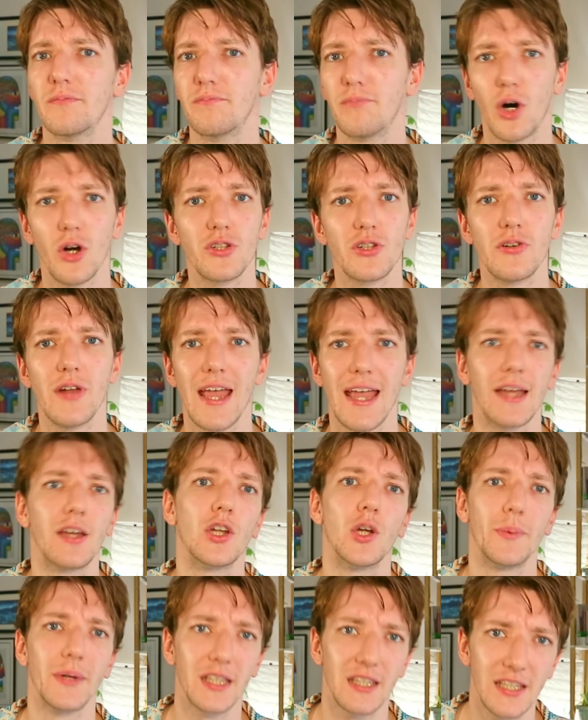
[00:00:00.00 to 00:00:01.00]
modern
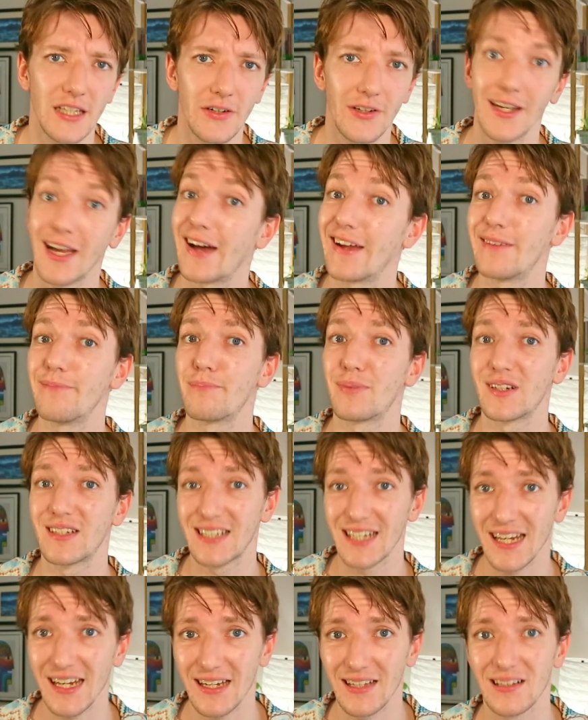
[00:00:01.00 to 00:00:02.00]
economic theory, and in
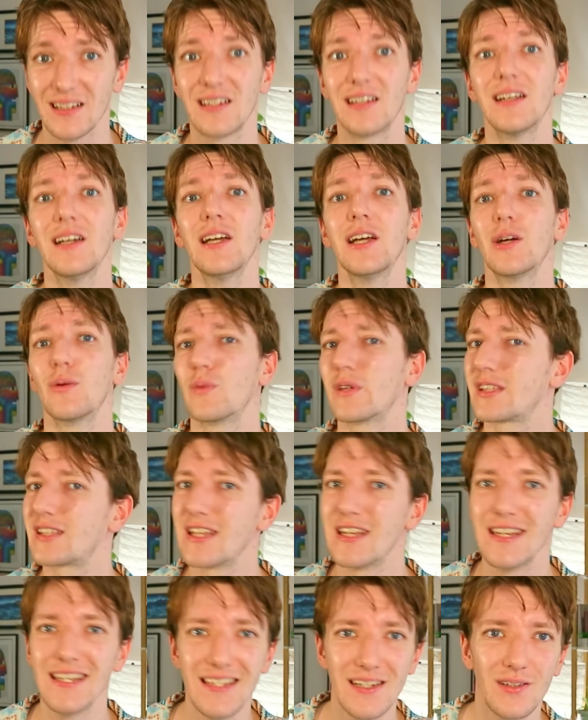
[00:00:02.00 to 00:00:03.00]
particular with the
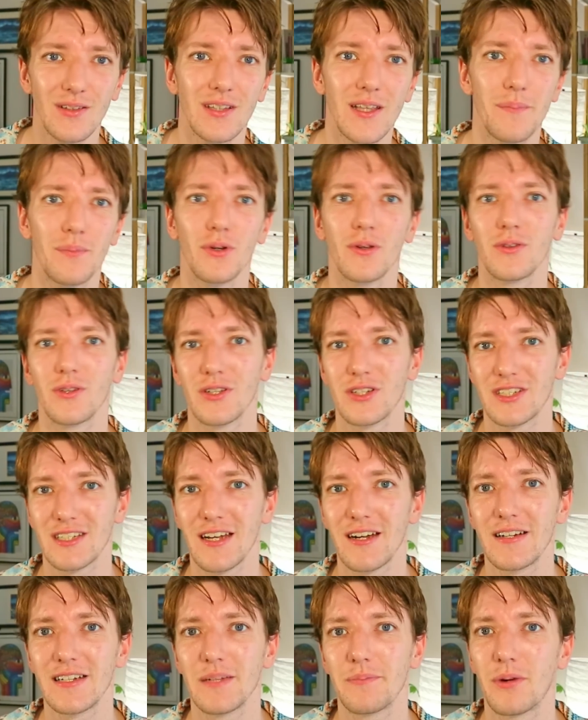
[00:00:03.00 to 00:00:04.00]
neoliberal
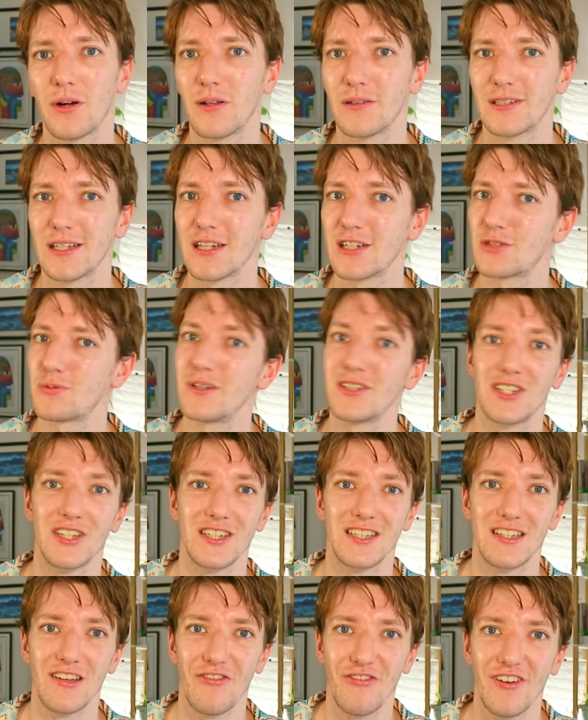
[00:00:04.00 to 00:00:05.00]
austerity politics which has
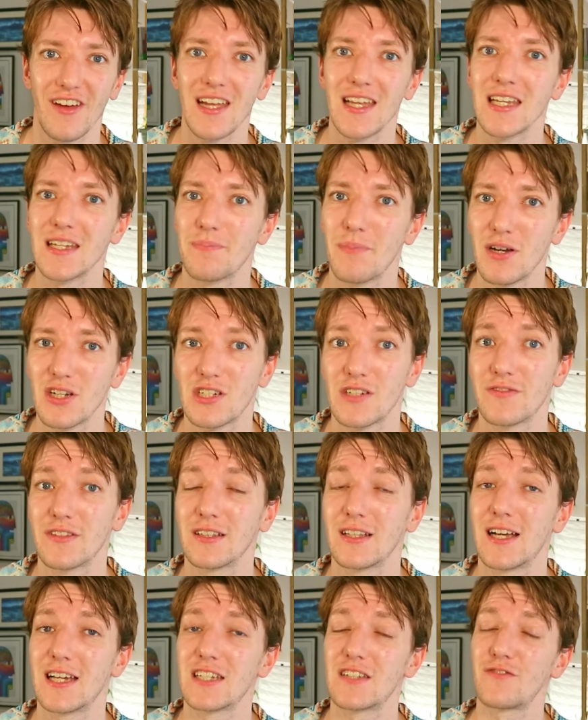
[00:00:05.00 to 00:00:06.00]
defined much of the
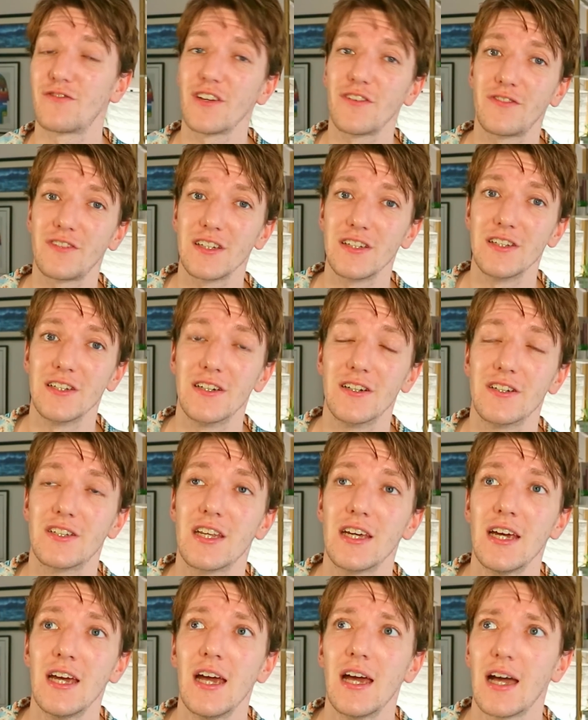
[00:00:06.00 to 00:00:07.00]
last 15 years
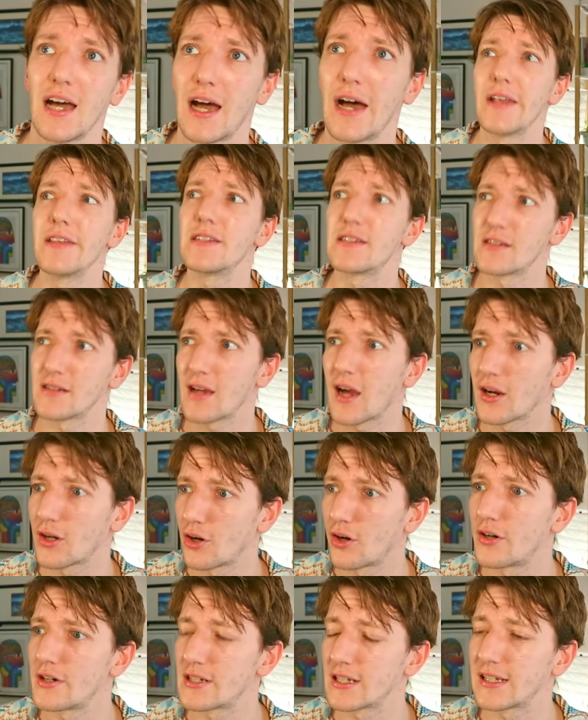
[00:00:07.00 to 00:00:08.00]
and,
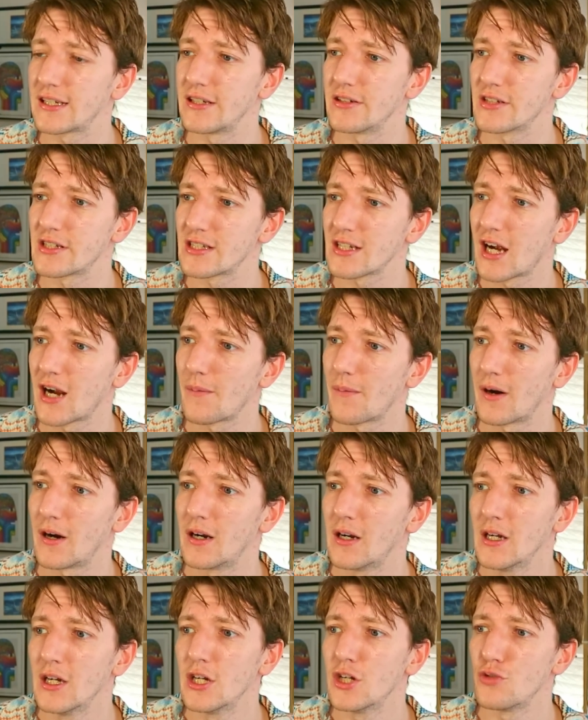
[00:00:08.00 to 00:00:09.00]
according to Keir Starmer,
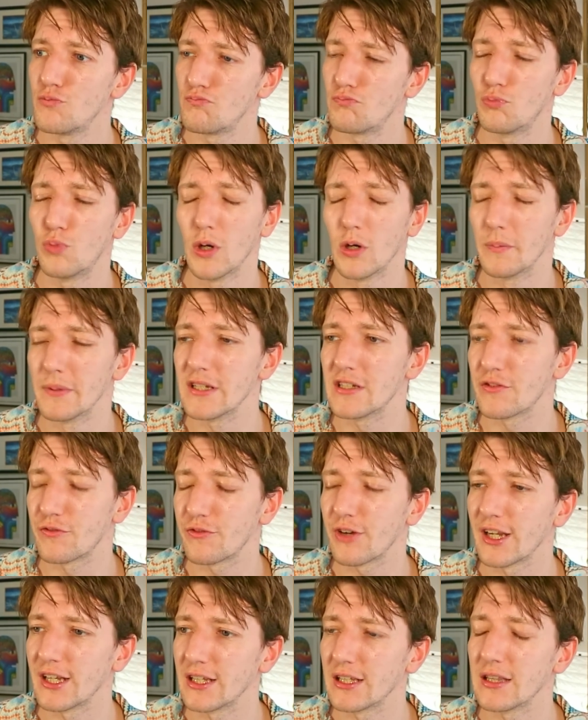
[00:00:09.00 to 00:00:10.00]
will be
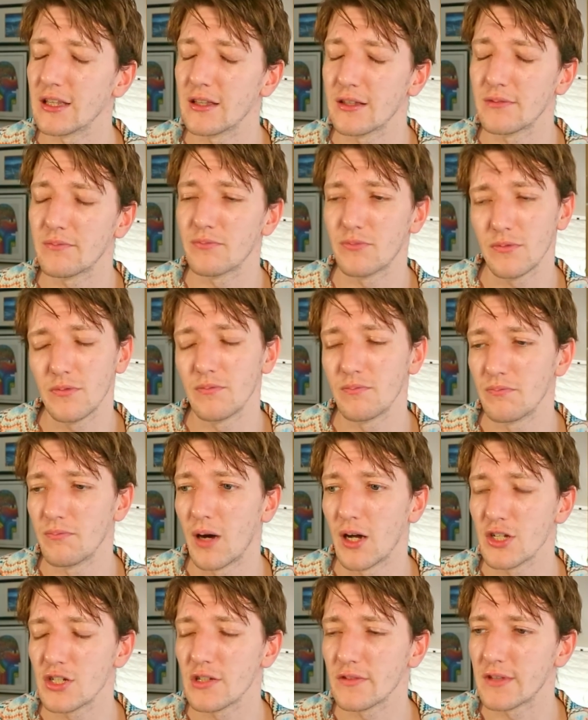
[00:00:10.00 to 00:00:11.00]
defining
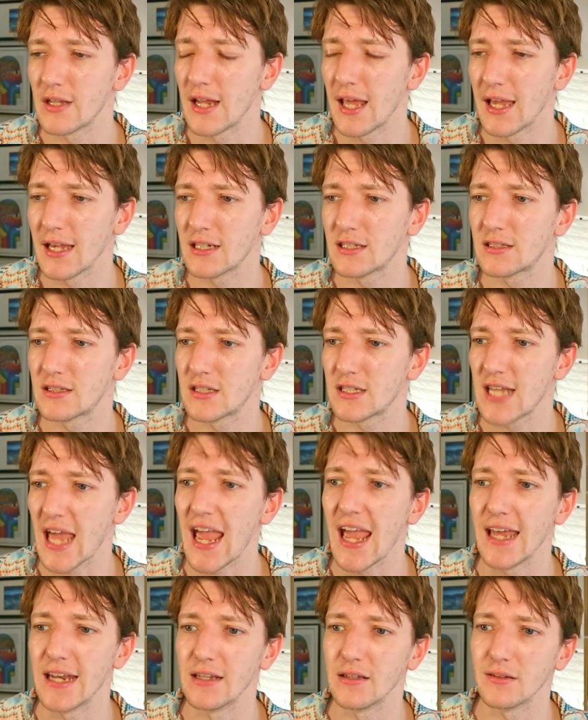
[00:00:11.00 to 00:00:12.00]
much of the next
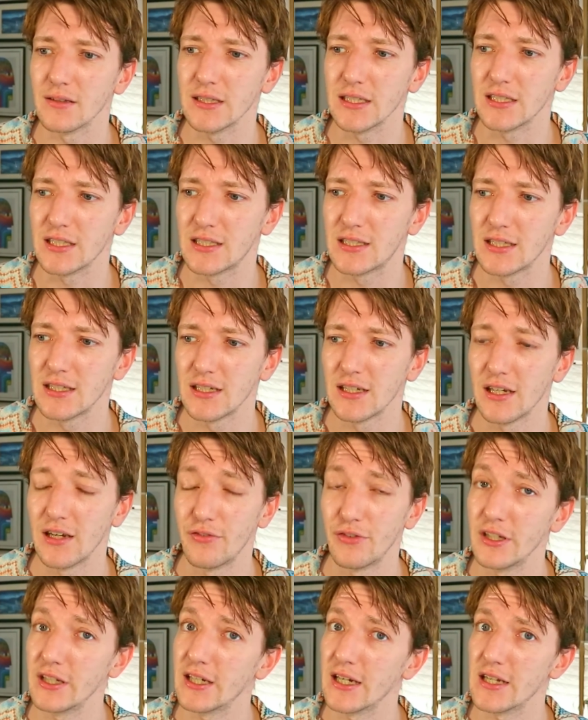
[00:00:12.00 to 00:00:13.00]
10 at least,
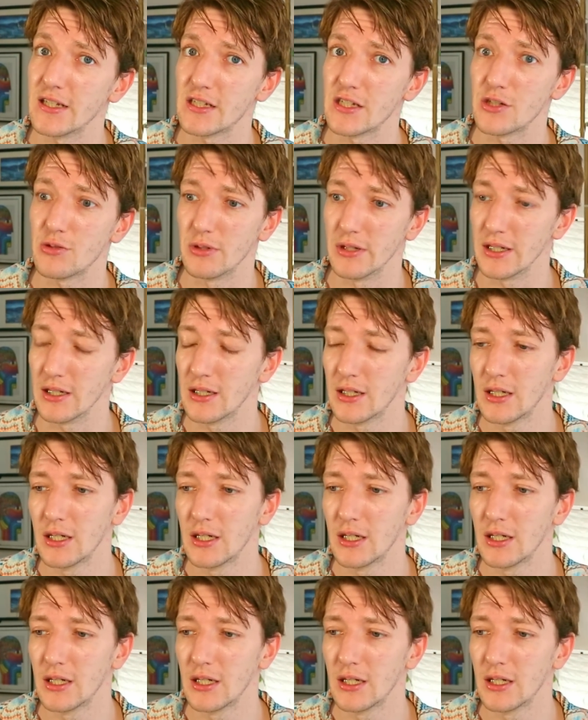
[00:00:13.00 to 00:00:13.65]
if he gets his way.